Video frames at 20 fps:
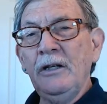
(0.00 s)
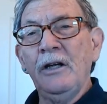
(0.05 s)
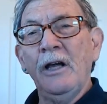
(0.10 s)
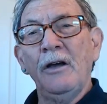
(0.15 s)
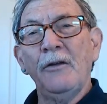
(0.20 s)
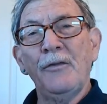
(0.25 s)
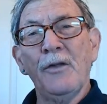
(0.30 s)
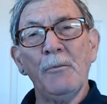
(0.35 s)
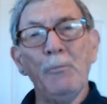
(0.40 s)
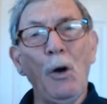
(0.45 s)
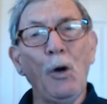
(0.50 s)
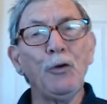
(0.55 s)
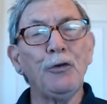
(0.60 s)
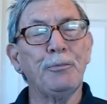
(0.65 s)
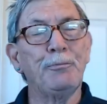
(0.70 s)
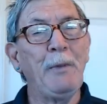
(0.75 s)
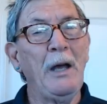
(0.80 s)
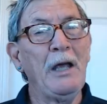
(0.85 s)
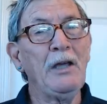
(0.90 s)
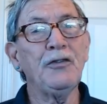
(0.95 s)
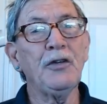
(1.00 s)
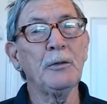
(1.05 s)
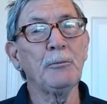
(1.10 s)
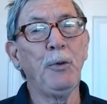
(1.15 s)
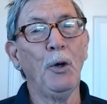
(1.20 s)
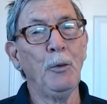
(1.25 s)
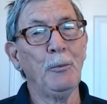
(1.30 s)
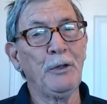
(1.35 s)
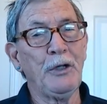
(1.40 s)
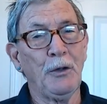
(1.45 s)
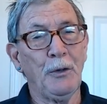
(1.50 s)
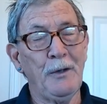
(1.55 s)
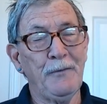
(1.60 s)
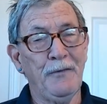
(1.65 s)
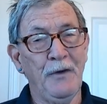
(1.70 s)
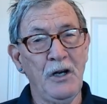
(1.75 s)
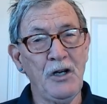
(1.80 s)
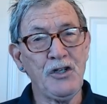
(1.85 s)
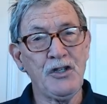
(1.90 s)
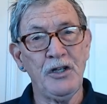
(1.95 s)
the most basic pulmonary
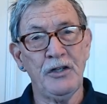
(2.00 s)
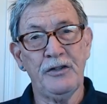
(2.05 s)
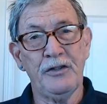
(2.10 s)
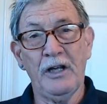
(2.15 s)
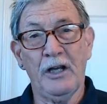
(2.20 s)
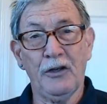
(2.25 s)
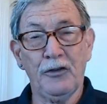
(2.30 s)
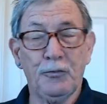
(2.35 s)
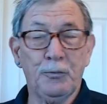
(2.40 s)
function test,